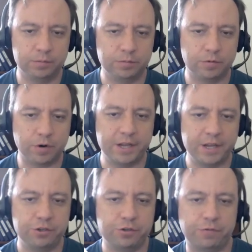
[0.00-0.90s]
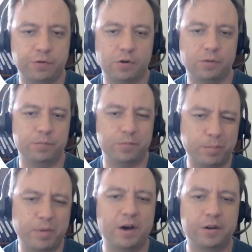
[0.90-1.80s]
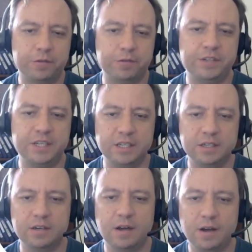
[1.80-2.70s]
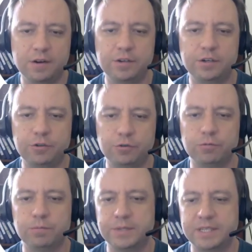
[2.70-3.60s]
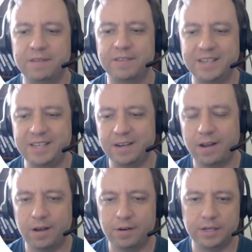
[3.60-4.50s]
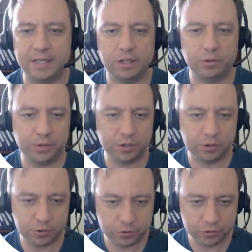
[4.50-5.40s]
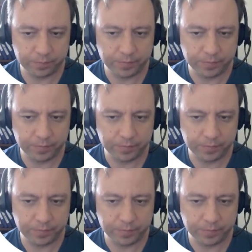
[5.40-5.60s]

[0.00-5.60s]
range from about 1500 to 1700 nanometers.